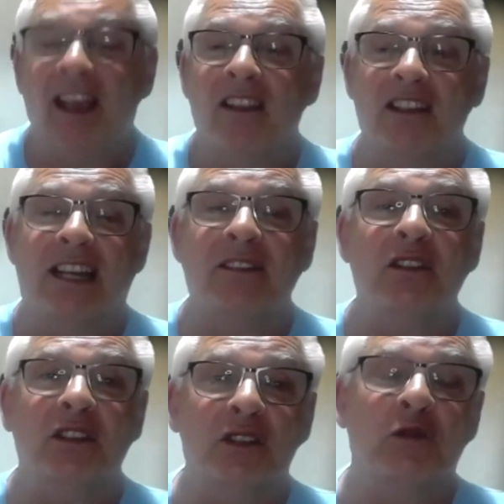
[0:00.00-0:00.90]
the
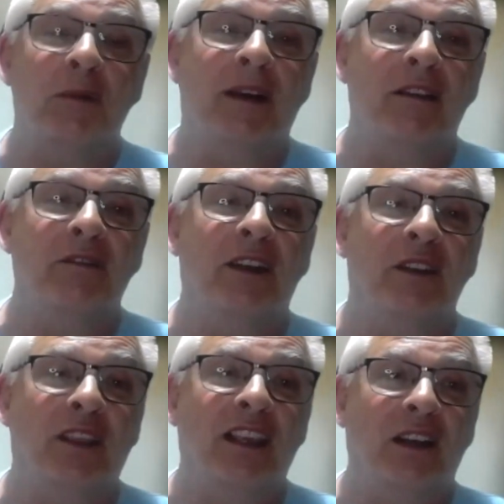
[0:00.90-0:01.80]
standard does talk about the fact
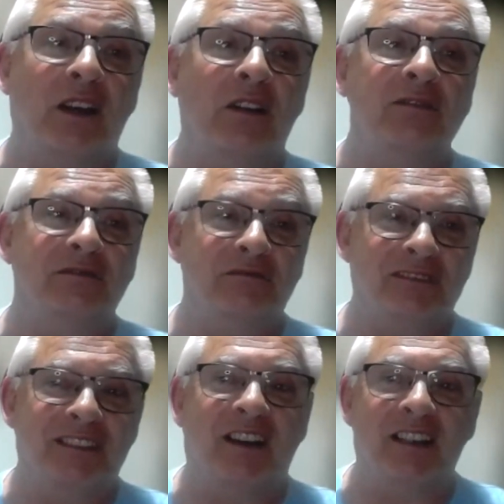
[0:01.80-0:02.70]
that they can't
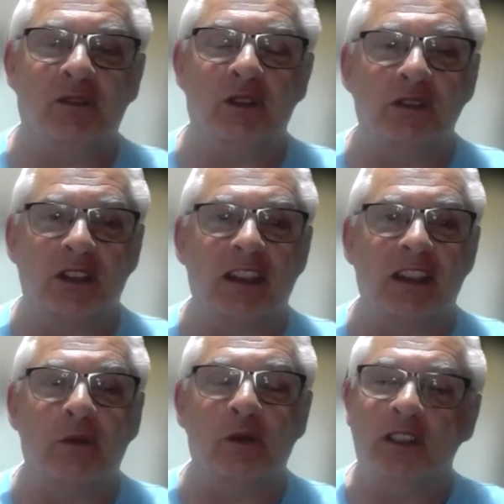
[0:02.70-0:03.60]
kind of do something
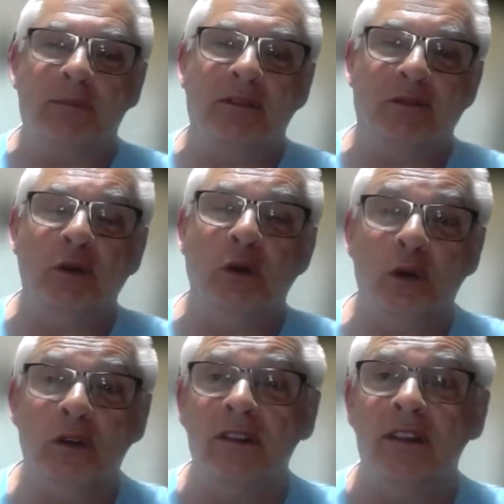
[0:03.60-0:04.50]
they've already done
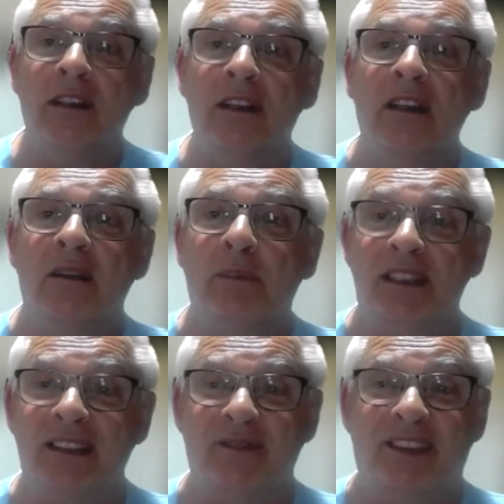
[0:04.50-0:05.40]
before.
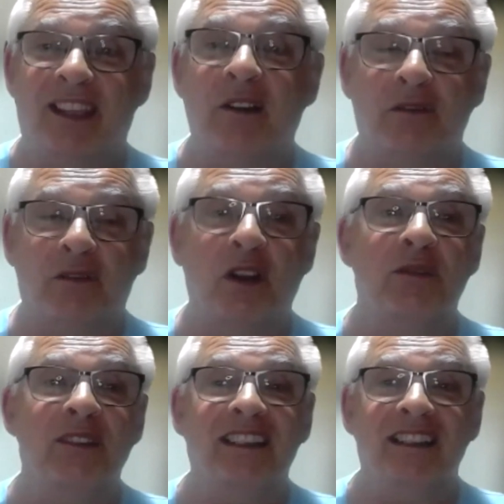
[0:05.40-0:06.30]
But if they are
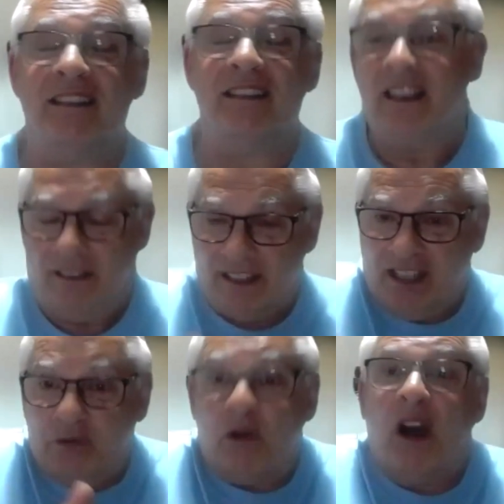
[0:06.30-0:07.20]
following this
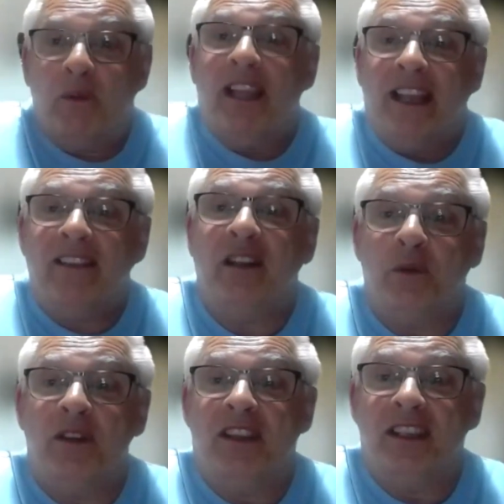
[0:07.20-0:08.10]
is why we ended up
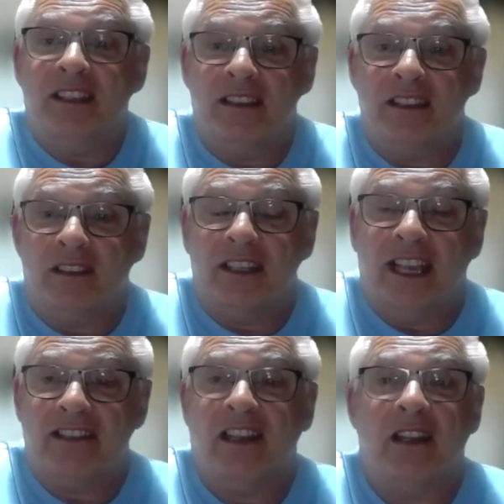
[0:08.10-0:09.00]
with the
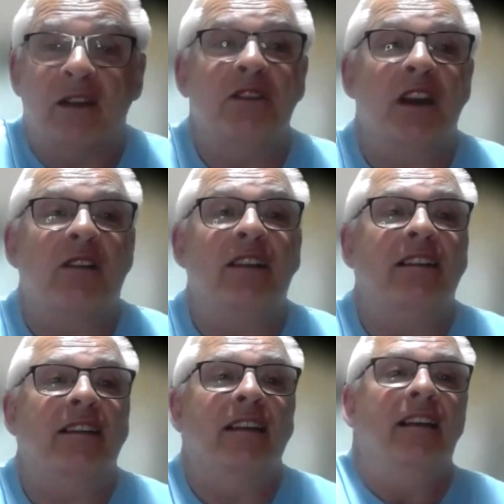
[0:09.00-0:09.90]

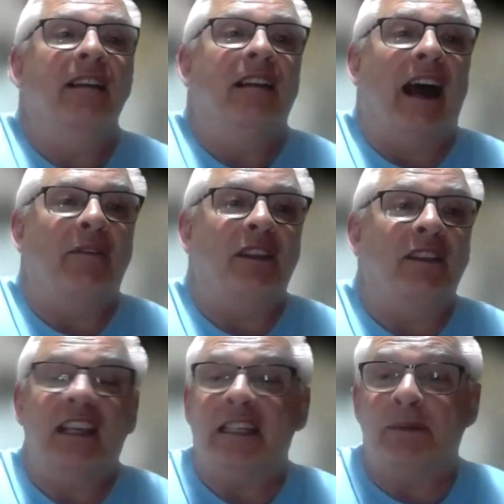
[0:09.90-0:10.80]
SLOs having
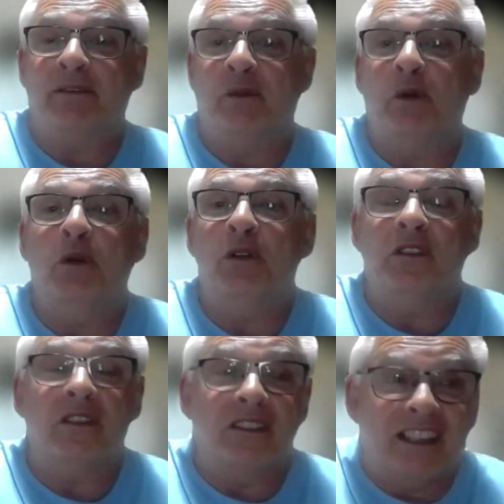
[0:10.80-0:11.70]
things
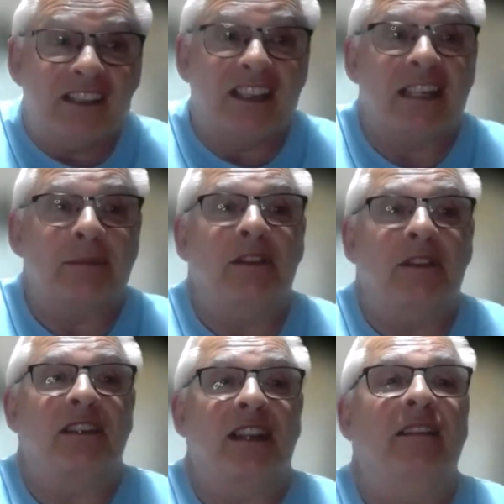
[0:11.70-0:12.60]
before the assessment at
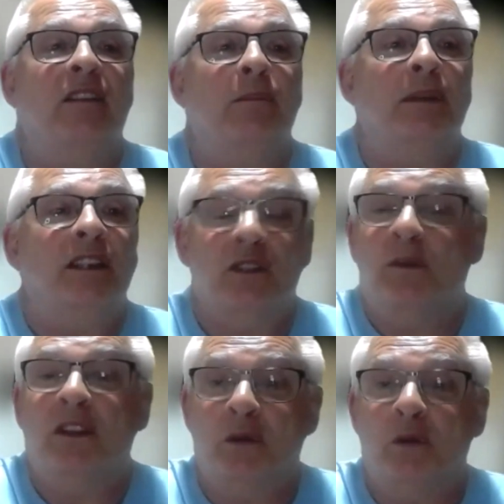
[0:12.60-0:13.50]
the standard, because
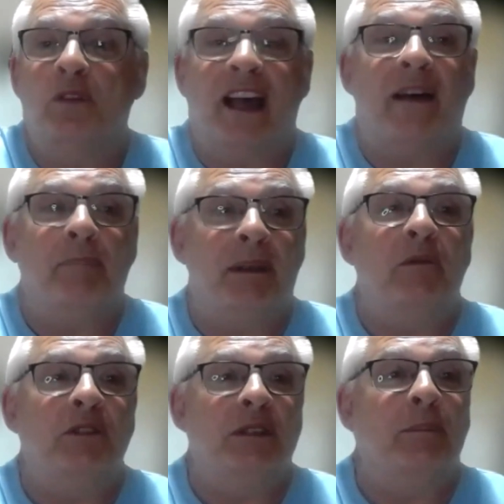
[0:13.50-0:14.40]
we thought that
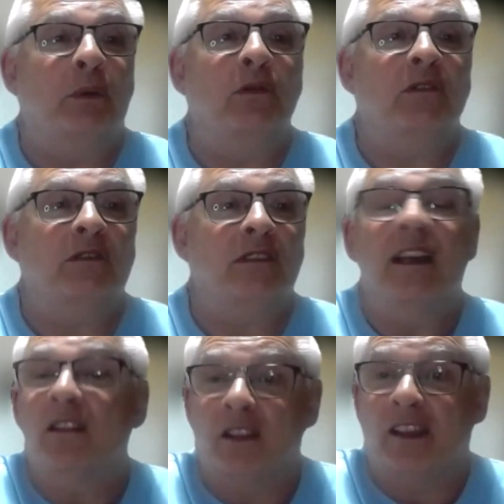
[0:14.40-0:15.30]
bit was important,
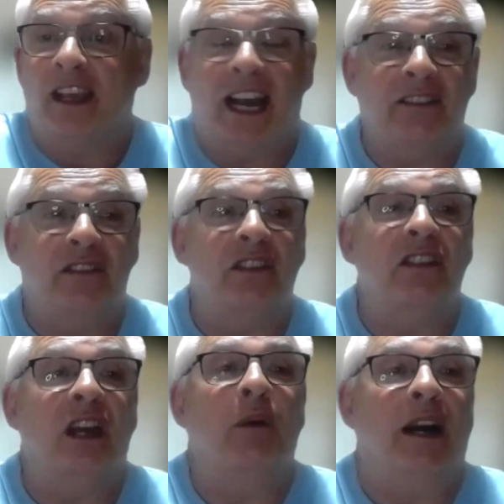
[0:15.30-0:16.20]
that they had to
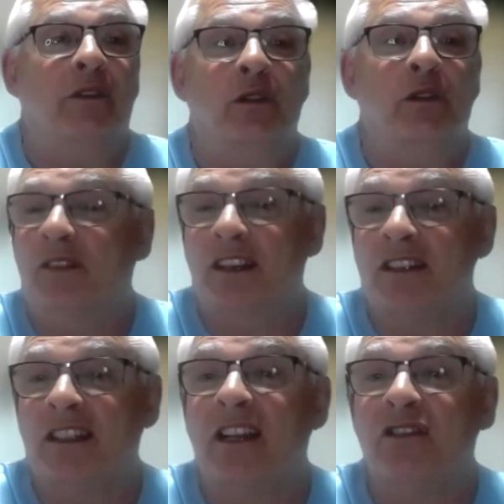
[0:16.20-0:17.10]
know how to do an
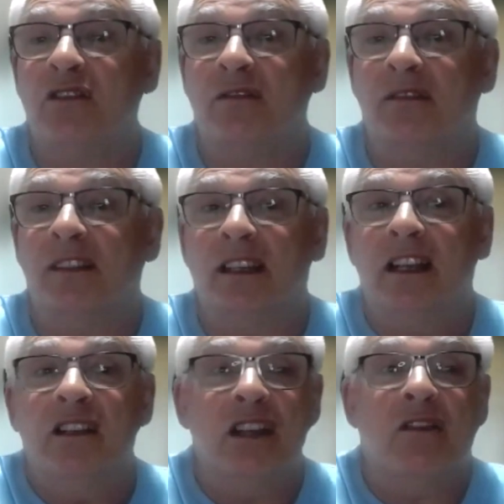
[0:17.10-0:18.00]
investigation.
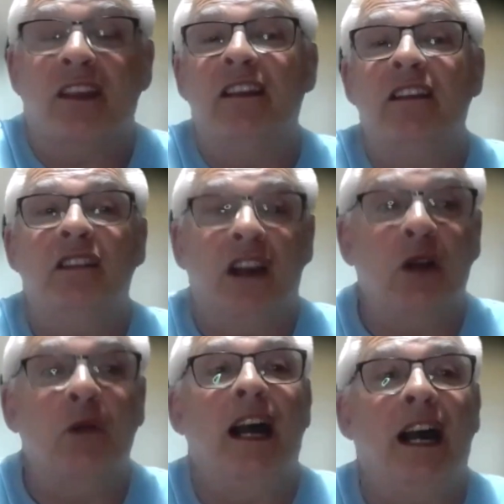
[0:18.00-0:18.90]
So if they
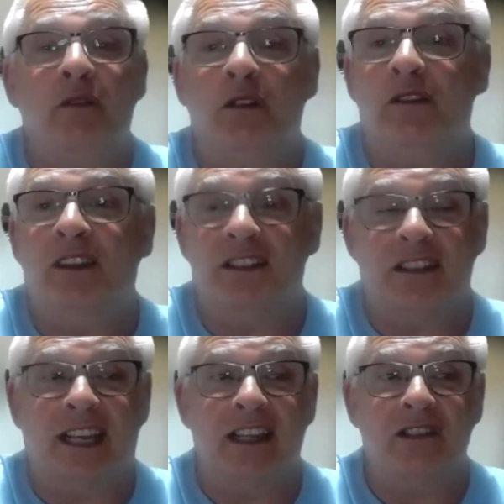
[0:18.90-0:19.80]
know how to do an
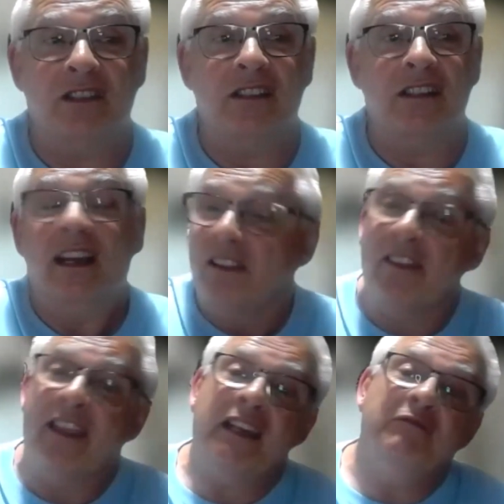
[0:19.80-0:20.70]
investigation,
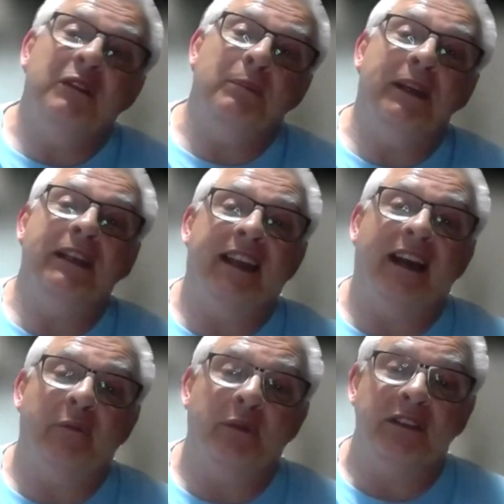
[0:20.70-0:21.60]
then they can repeat
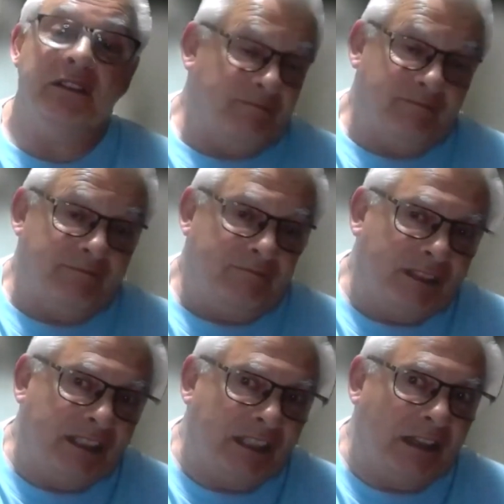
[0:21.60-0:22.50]
that with
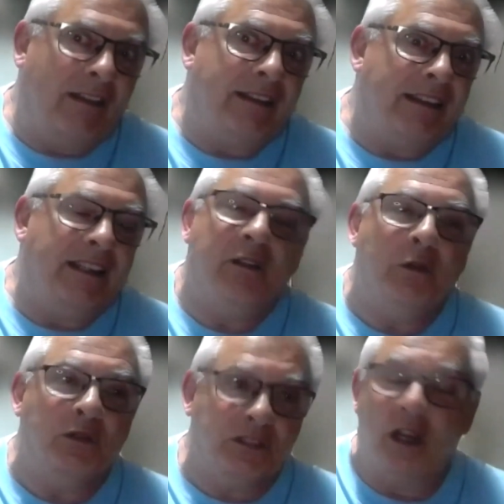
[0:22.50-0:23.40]
slightly
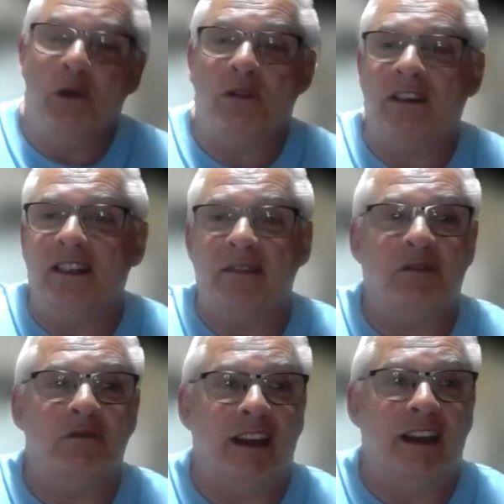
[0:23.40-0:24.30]
or totally
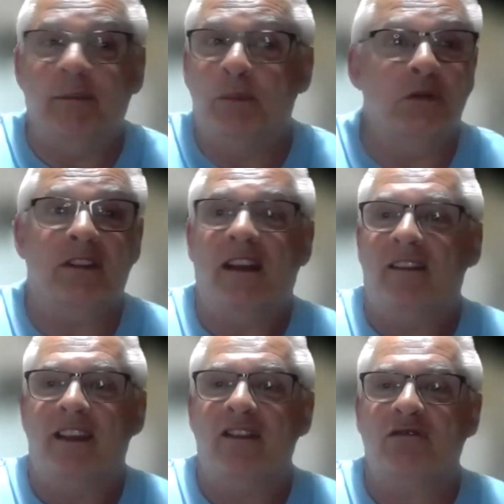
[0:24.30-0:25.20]
different variables.
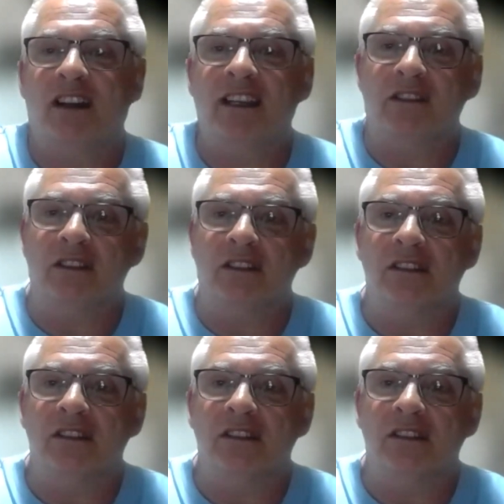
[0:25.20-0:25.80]
That's great,